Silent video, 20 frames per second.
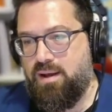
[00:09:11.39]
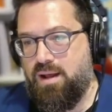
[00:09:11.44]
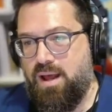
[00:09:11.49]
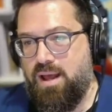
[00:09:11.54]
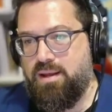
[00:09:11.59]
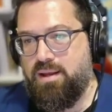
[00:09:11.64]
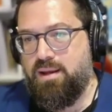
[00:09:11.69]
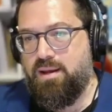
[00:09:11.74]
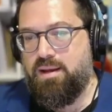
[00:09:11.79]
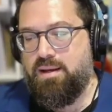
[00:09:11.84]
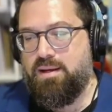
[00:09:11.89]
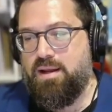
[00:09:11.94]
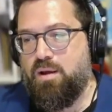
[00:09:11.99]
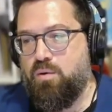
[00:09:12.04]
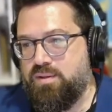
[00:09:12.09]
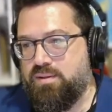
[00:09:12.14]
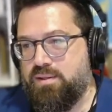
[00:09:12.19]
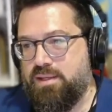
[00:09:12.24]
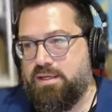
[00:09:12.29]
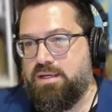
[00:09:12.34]
And I
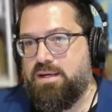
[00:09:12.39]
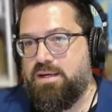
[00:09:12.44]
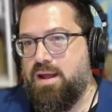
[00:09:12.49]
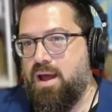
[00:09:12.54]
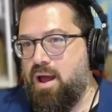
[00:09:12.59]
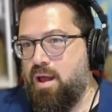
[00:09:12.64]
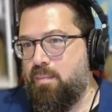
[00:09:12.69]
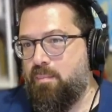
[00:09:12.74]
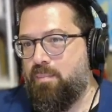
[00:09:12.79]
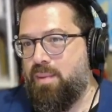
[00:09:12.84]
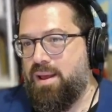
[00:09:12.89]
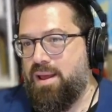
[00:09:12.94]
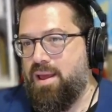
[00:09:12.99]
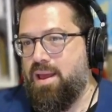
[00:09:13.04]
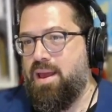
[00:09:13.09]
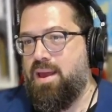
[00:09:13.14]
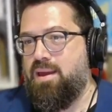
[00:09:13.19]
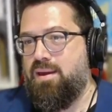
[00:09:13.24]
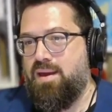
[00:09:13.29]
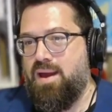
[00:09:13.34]
would say not by
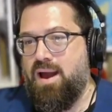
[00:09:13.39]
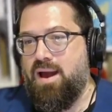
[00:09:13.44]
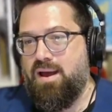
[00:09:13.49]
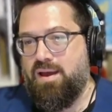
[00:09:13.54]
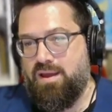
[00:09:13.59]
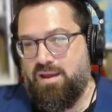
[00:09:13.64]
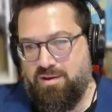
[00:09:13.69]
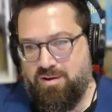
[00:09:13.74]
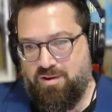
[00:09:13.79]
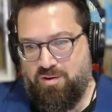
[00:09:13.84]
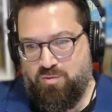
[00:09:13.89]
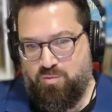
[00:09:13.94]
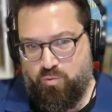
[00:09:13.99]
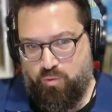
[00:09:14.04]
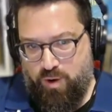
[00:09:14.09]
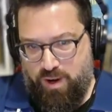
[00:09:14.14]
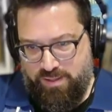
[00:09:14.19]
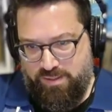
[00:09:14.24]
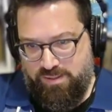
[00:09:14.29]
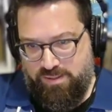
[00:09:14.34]
AI
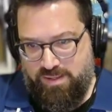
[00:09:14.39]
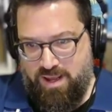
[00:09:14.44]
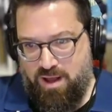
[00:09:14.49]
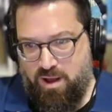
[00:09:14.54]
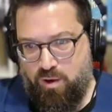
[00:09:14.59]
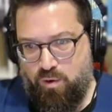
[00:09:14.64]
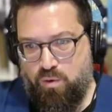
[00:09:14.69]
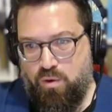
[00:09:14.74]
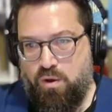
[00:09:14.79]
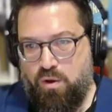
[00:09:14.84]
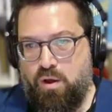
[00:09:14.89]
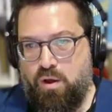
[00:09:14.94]
right now,